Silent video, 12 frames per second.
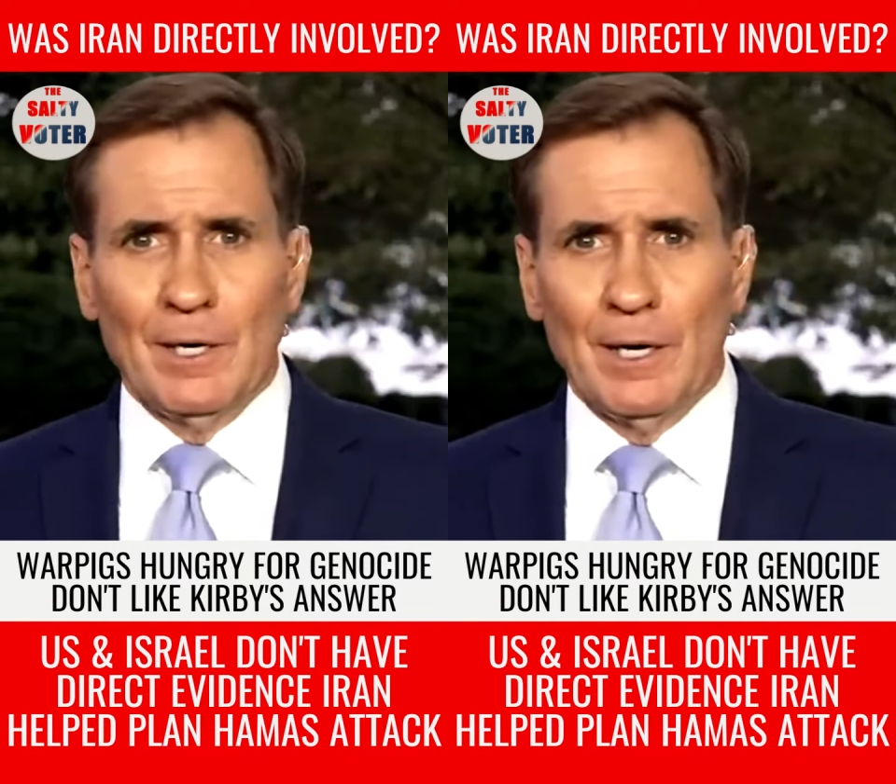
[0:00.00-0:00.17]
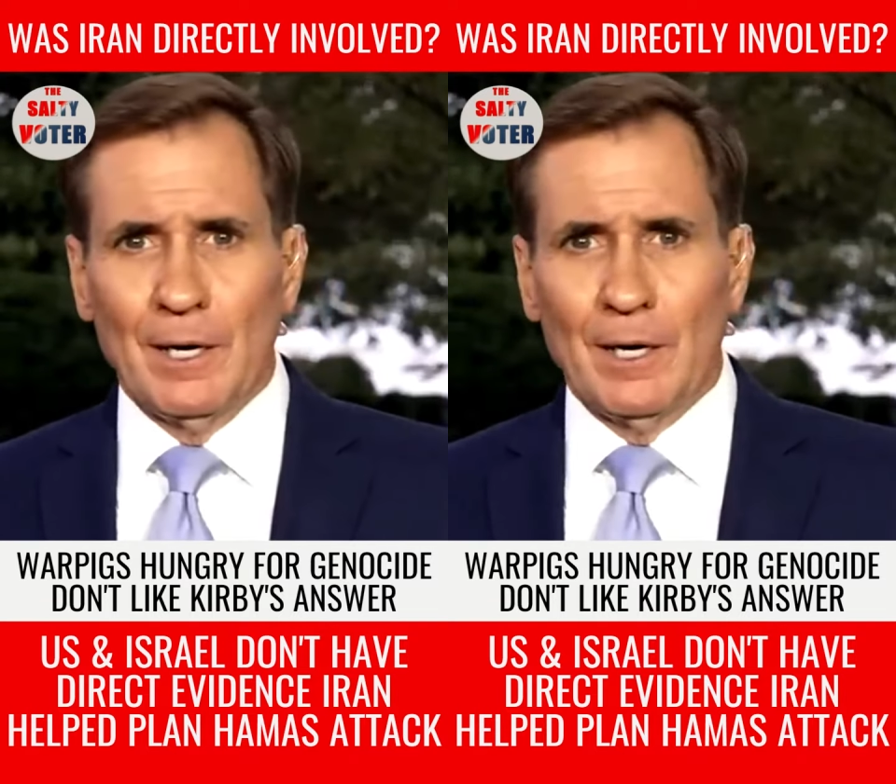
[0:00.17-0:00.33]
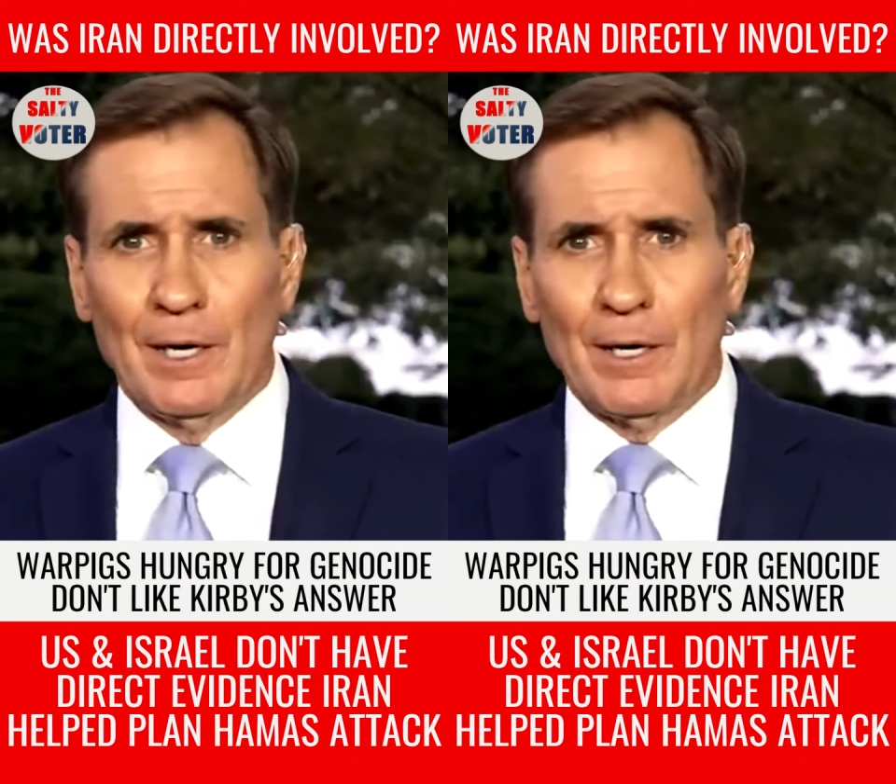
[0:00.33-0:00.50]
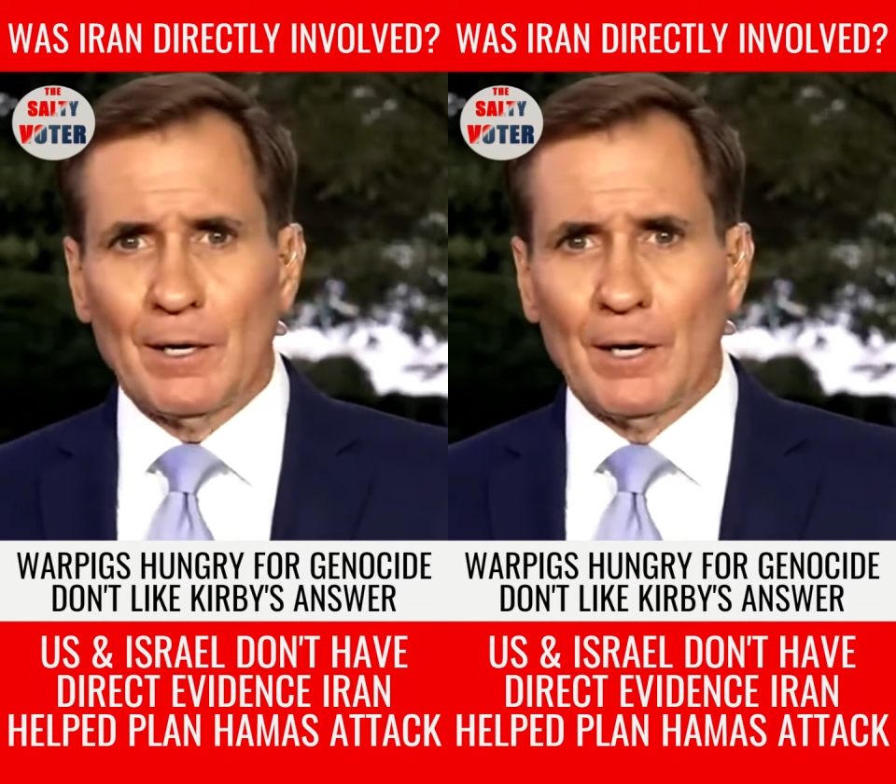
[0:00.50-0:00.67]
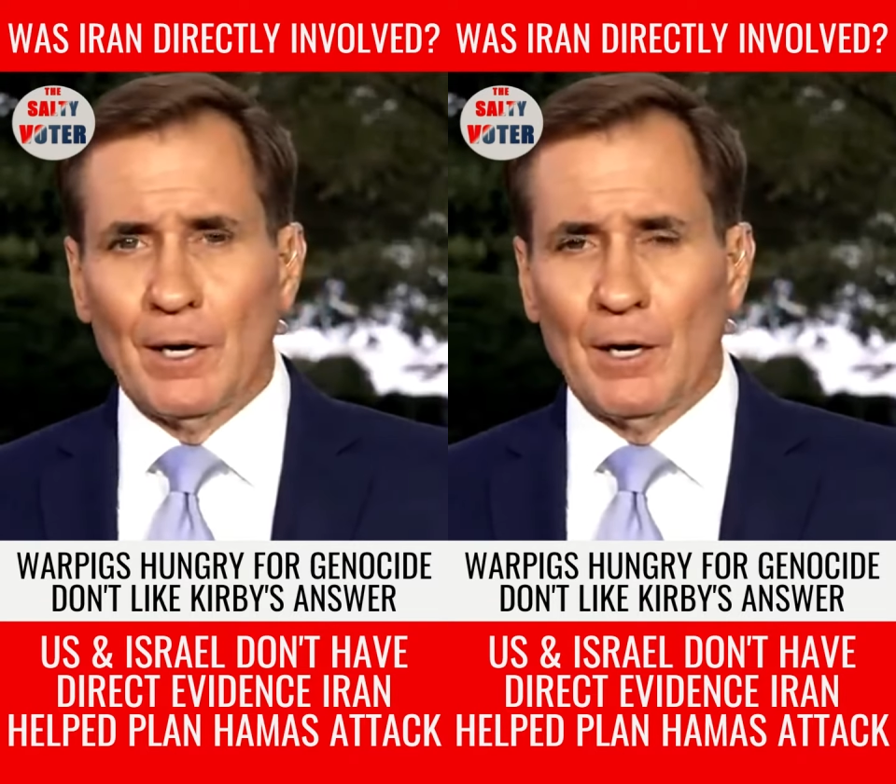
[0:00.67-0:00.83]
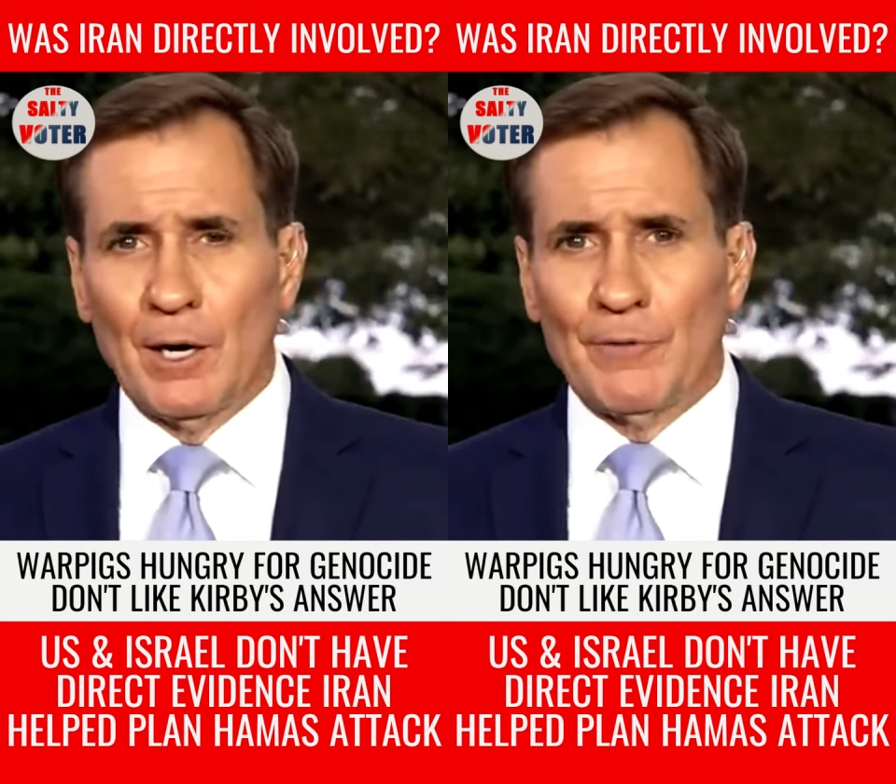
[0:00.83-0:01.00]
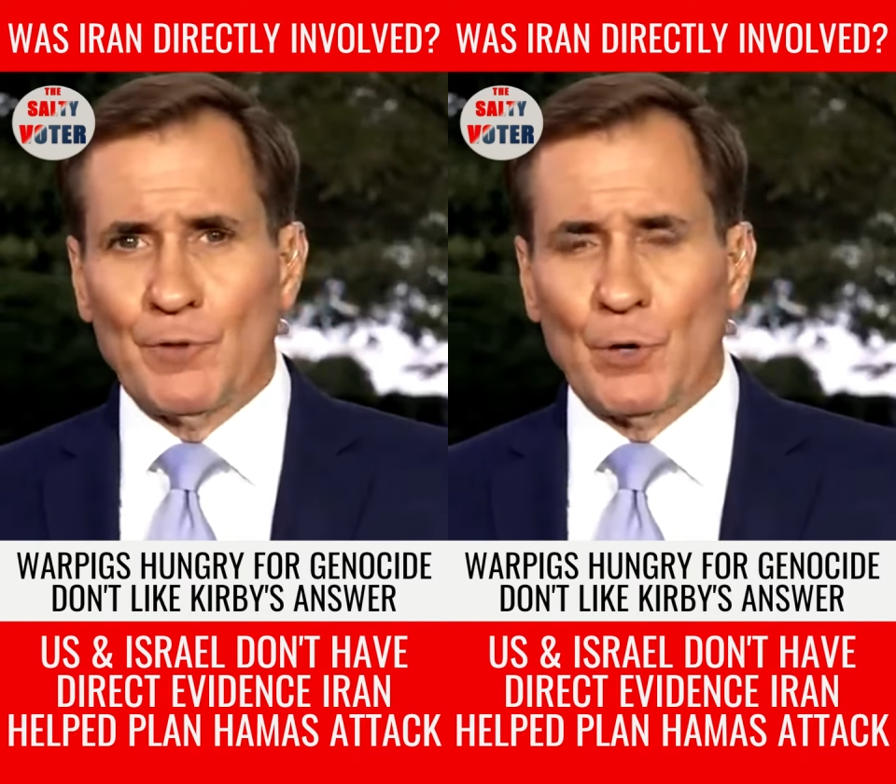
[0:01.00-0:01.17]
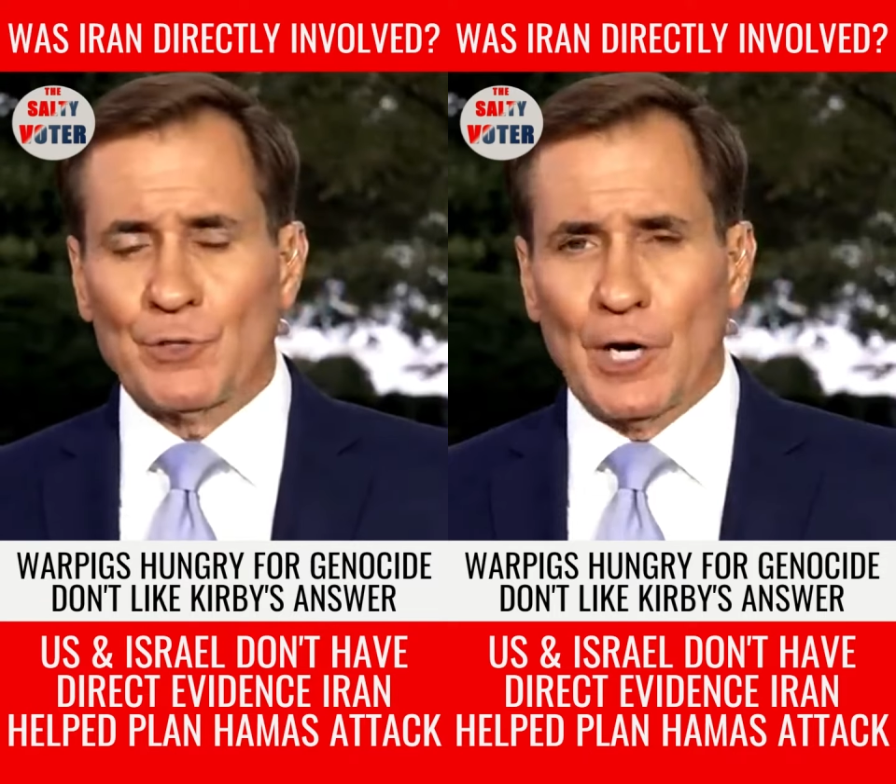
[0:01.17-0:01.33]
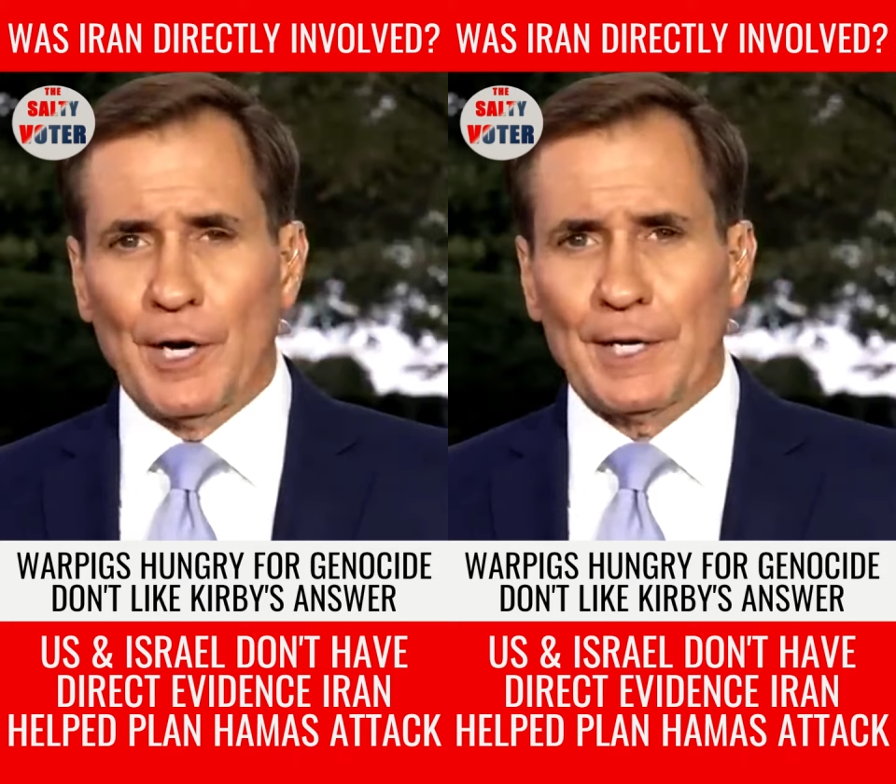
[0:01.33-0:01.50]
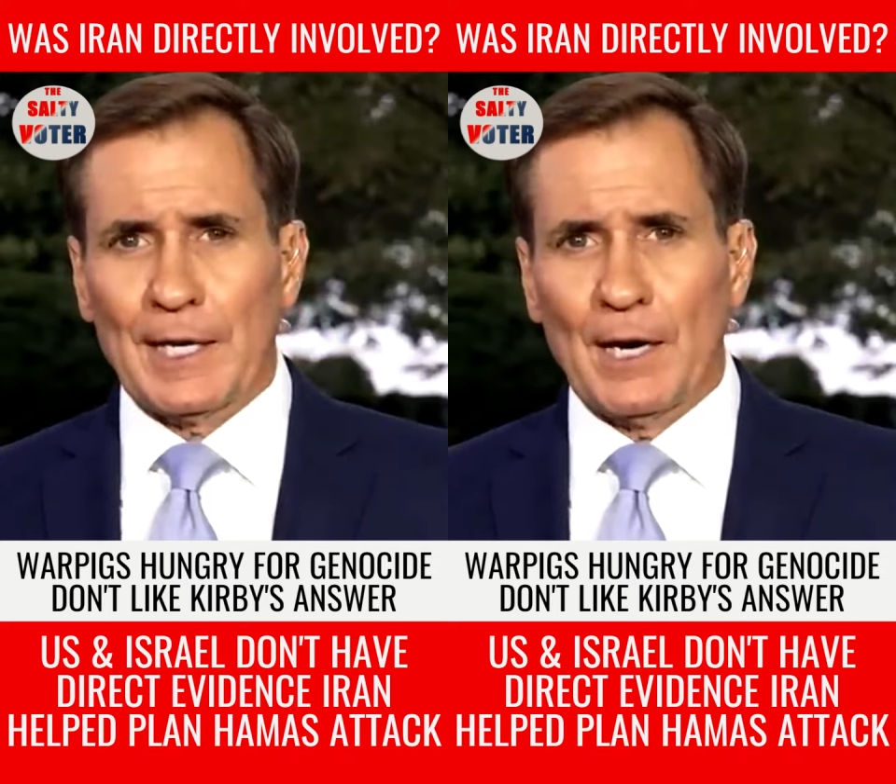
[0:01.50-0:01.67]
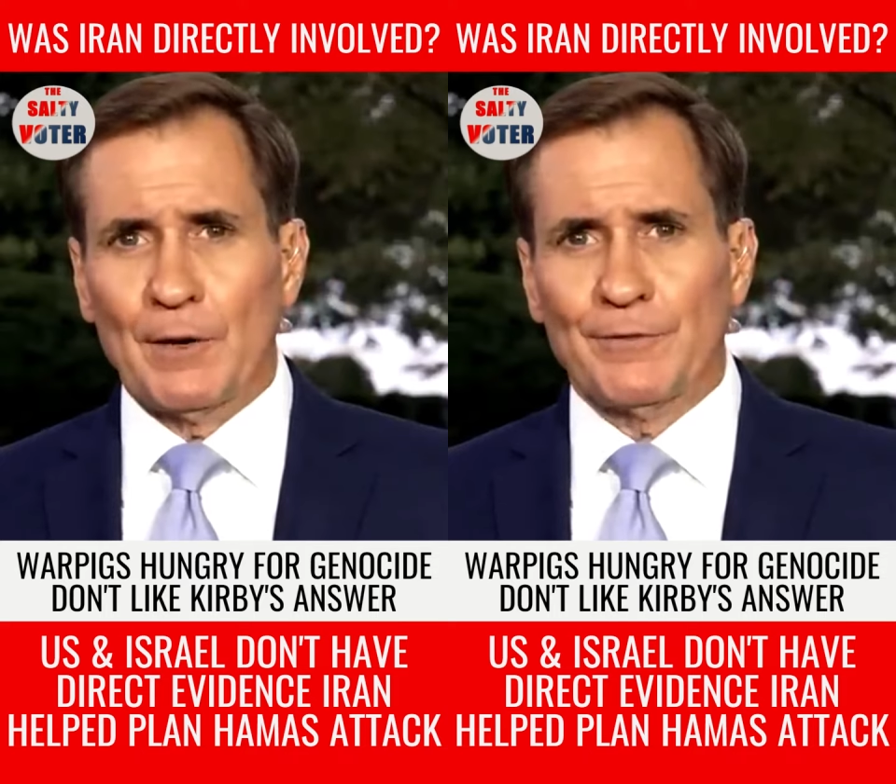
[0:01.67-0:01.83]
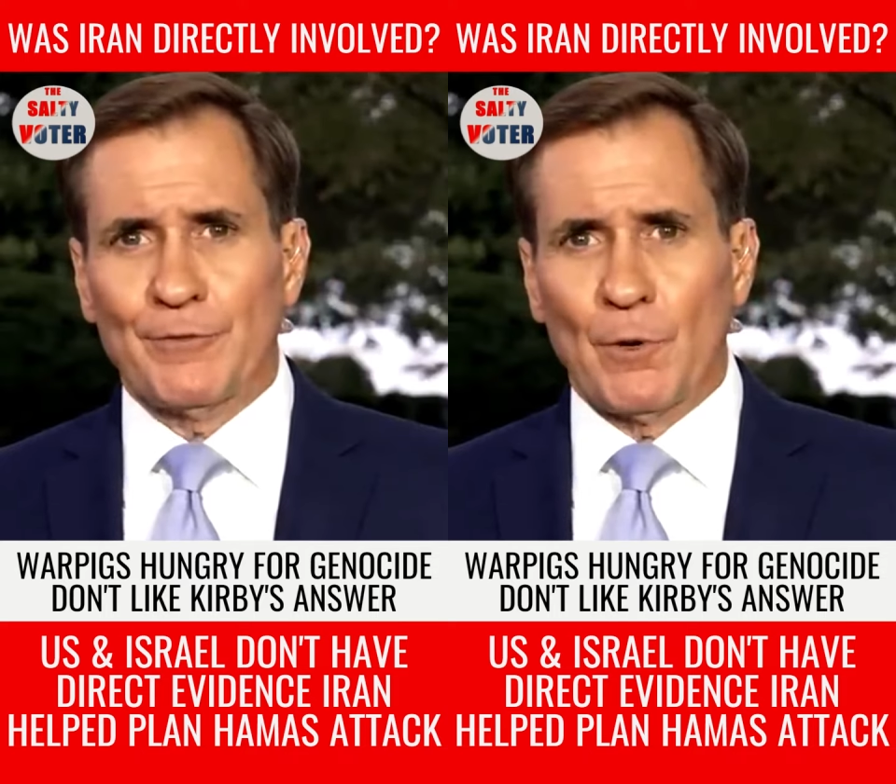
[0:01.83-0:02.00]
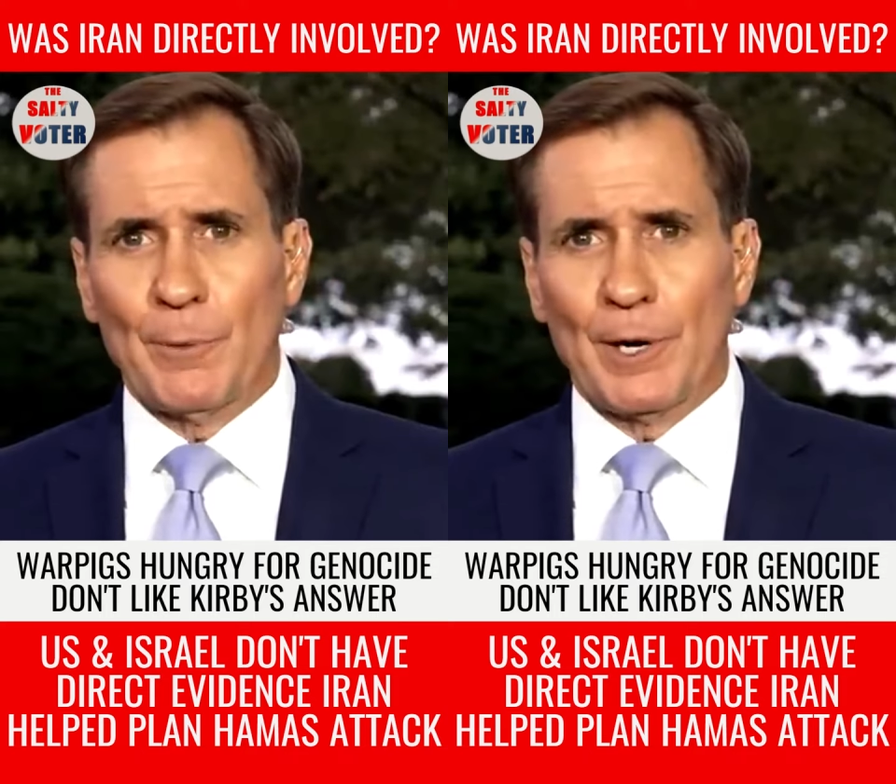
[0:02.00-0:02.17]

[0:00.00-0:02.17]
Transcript: of those unaccounted for